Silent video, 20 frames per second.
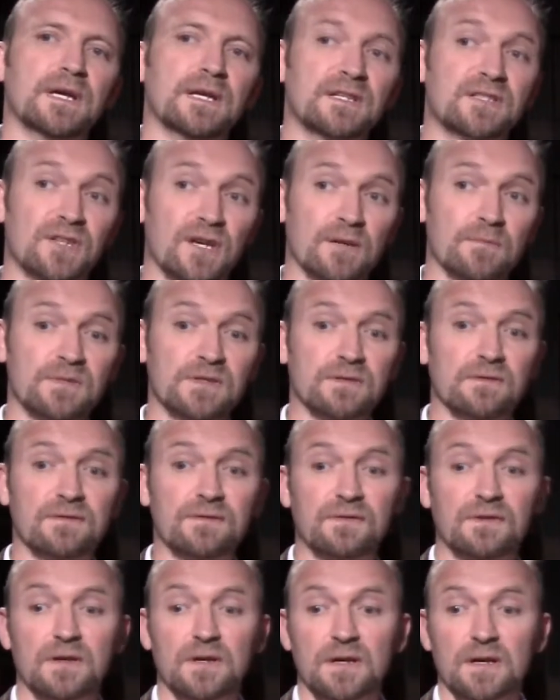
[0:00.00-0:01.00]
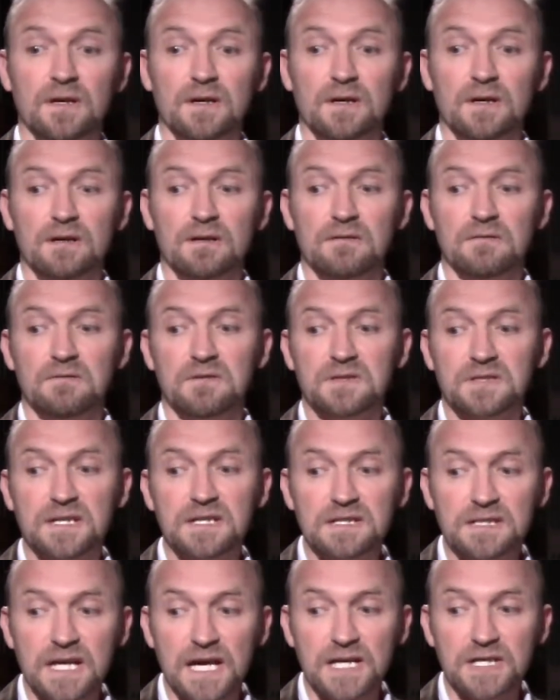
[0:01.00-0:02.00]
In terms of
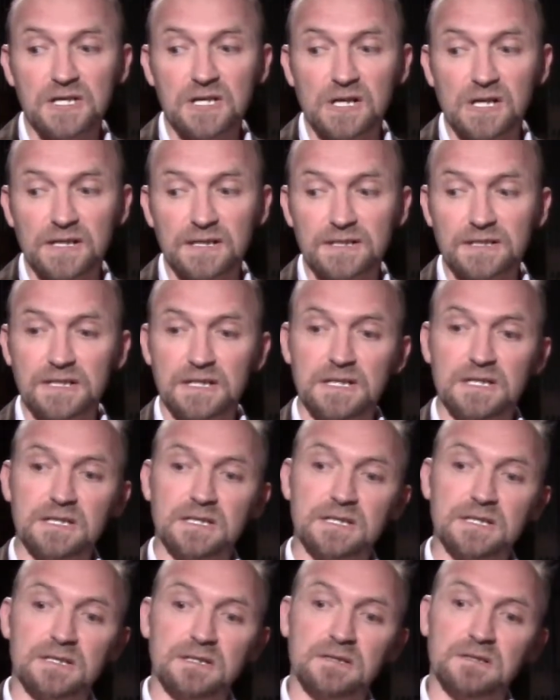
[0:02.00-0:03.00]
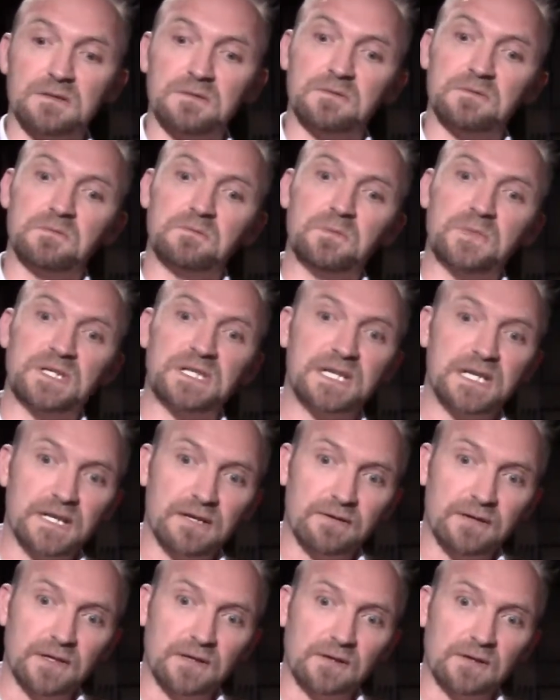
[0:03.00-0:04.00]
sensationalistic
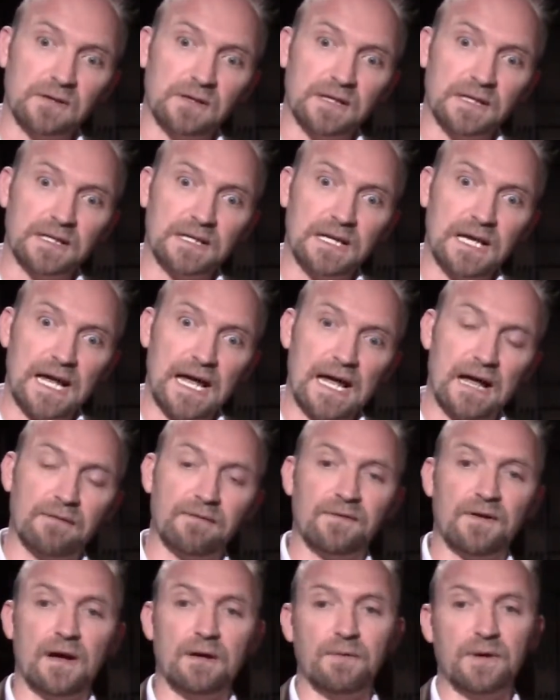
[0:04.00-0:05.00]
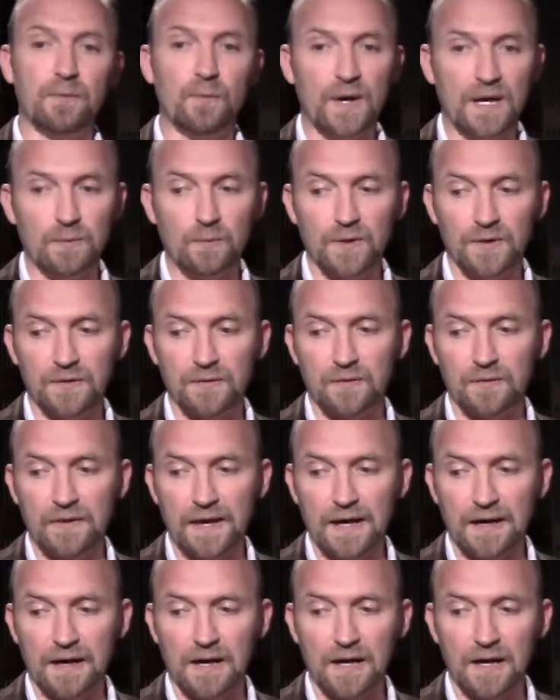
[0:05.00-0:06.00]
material and how far we went with all
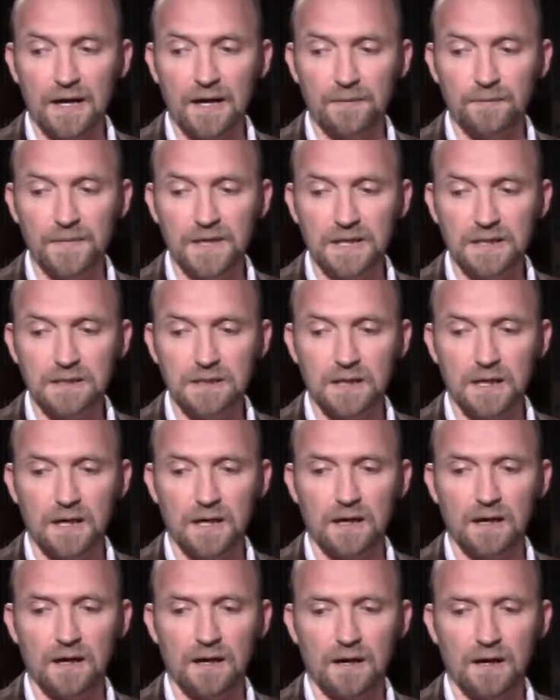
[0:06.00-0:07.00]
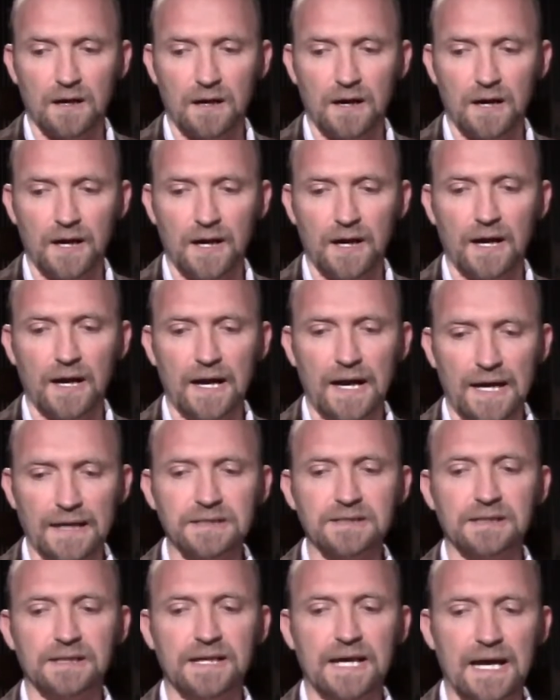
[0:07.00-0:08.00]
that, I
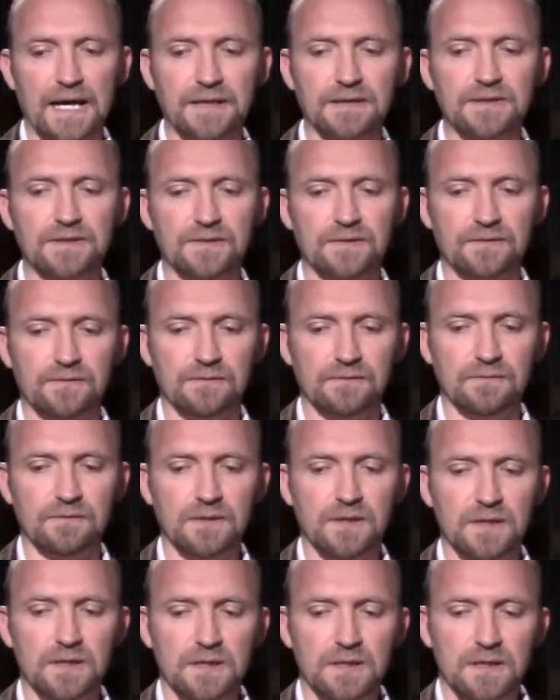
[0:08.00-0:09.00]
actually had to